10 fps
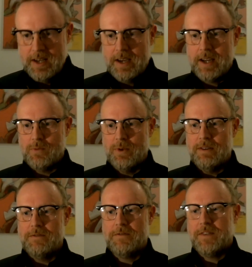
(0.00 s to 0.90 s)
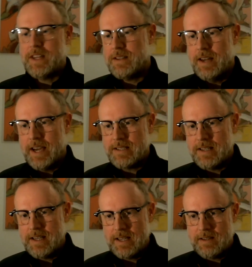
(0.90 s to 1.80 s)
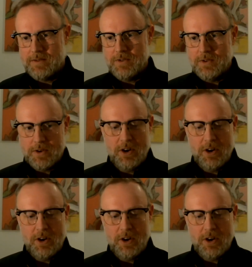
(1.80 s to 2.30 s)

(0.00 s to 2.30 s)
It will fit nicely into your,